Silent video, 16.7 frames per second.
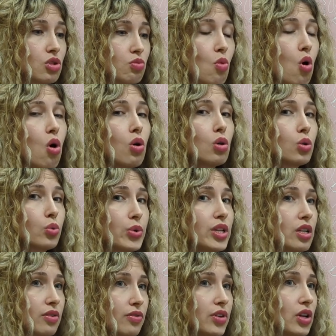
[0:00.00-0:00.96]
small,
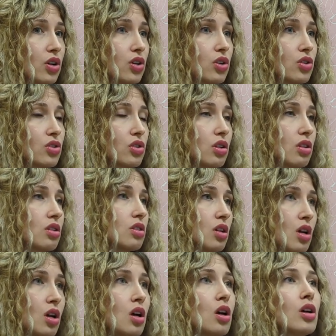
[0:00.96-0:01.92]
weak fingers and
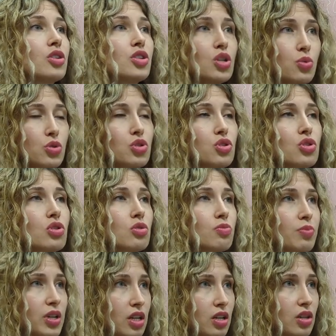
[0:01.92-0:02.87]
she was
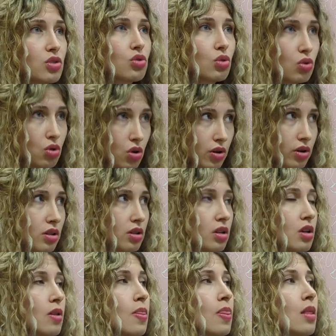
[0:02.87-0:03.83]
just beginning to learn.
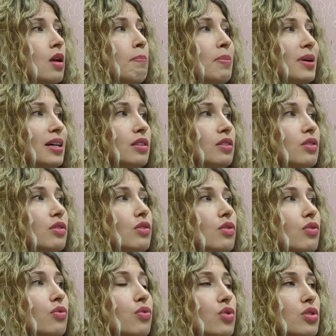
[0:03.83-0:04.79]
But
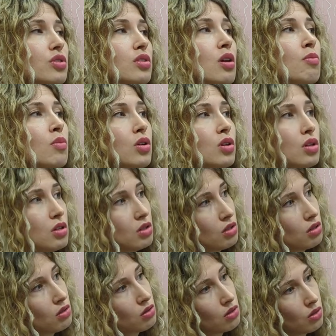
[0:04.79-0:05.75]
for someone
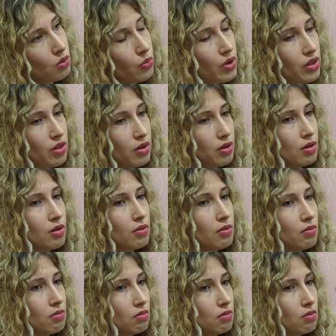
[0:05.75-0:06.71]
with a
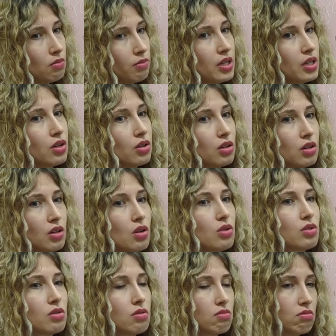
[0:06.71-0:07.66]
big
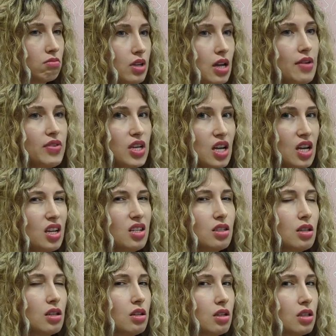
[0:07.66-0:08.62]
adult heavy hand,
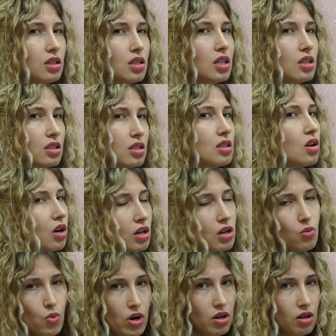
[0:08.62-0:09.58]
that's not going
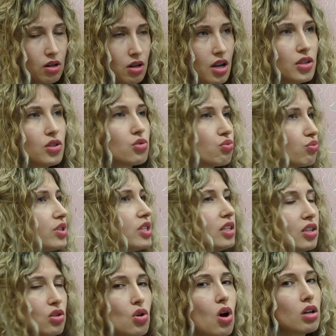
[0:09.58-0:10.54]
to work. It's
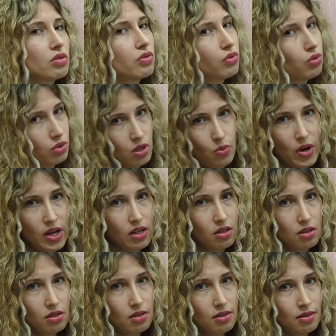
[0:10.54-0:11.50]
really not fully
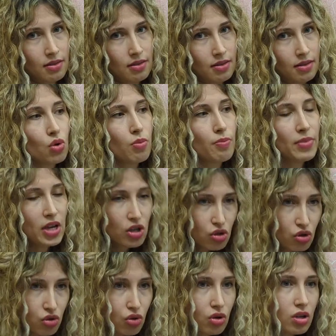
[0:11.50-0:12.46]
weighted. So
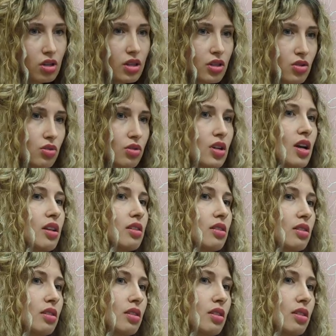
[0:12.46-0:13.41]
make sure that you
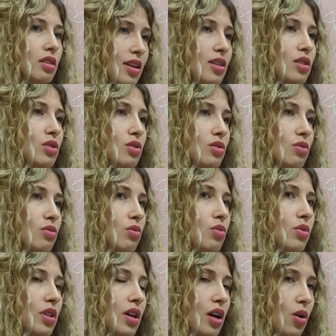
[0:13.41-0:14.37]
get keys
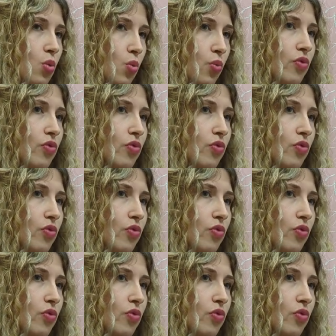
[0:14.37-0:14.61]
that are